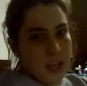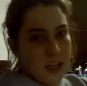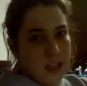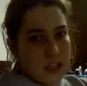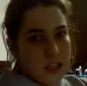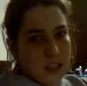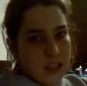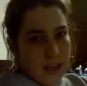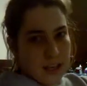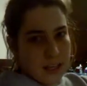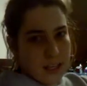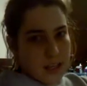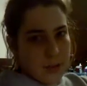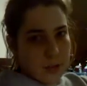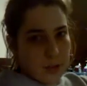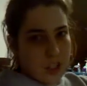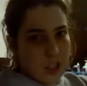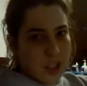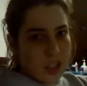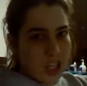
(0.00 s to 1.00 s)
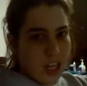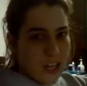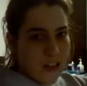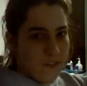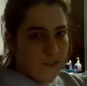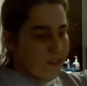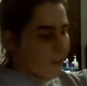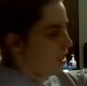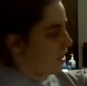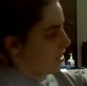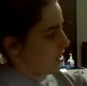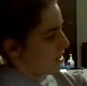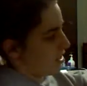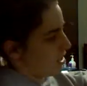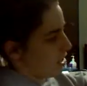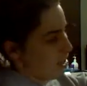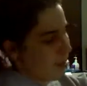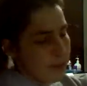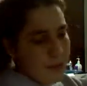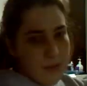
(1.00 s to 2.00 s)
So the next one, Jane fell
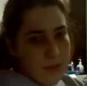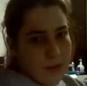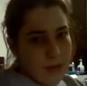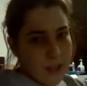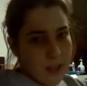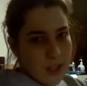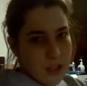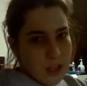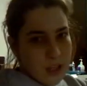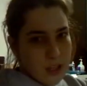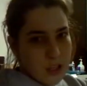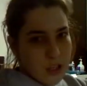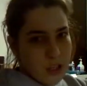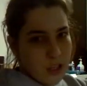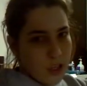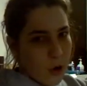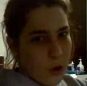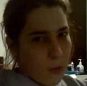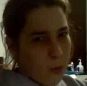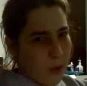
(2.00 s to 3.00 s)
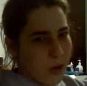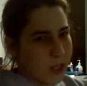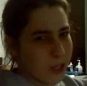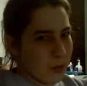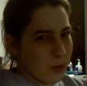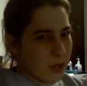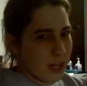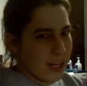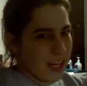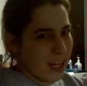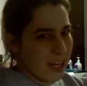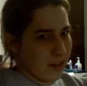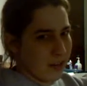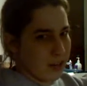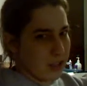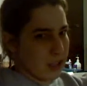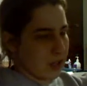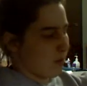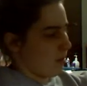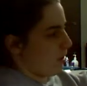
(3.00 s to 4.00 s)
asleep. So which one here
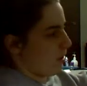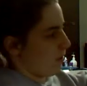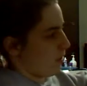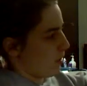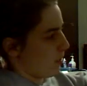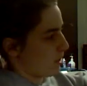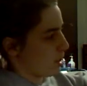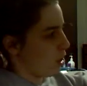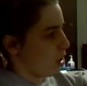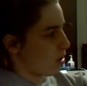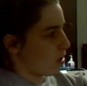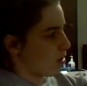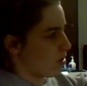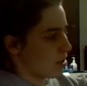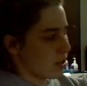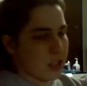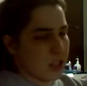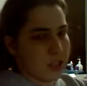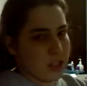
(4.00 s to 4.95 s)
is going to be the verb? It's harder.